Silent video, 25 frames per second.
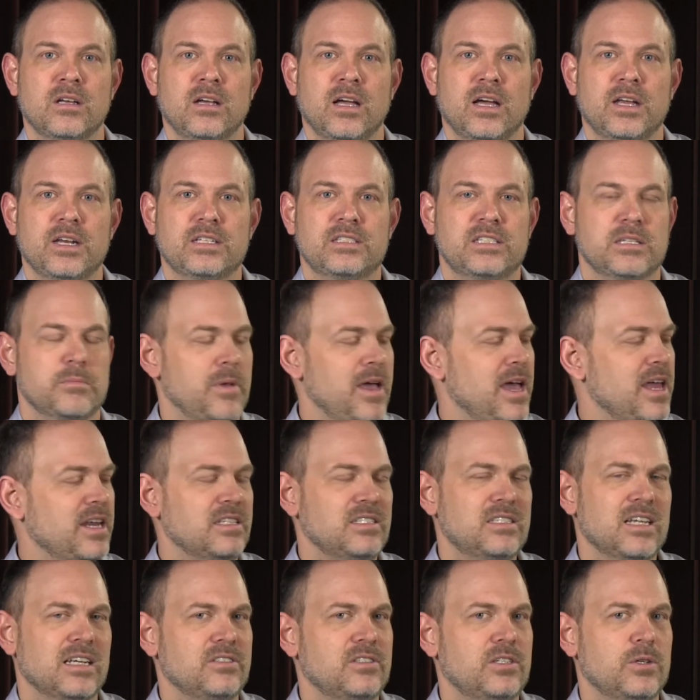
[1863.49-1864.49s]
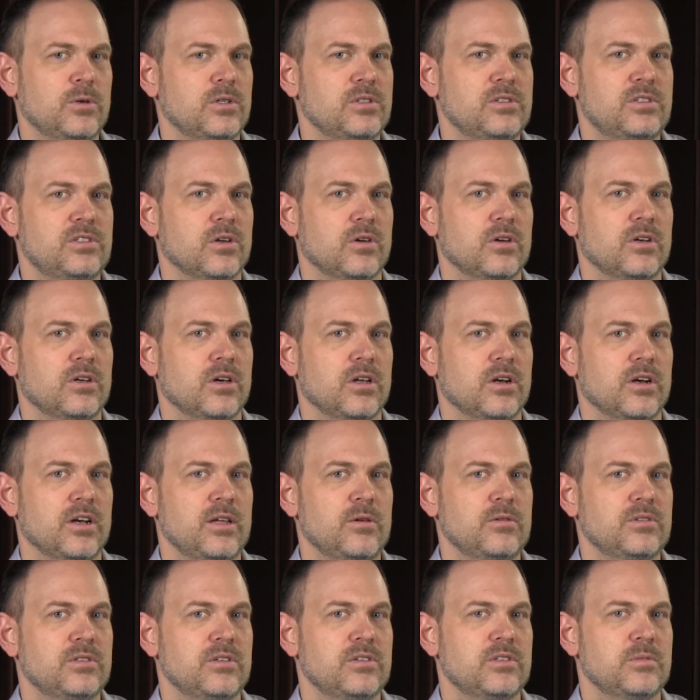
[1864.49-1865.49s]
And he said, "Man, he's not doing so good." And
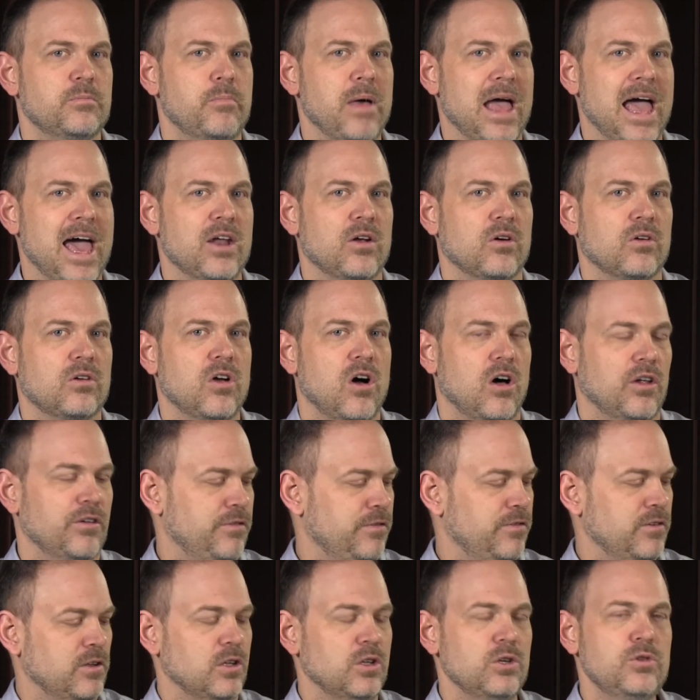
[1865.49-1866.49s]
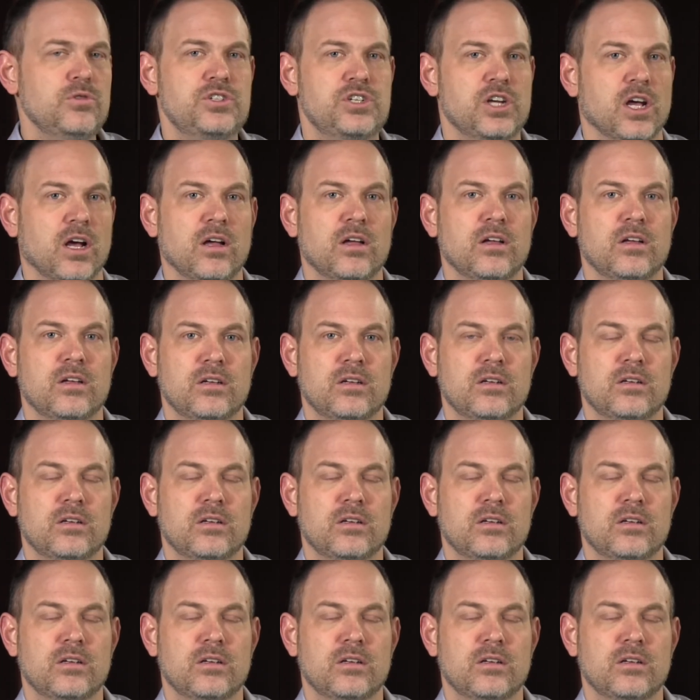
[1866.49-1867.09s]
he was in this battle called Fallujah.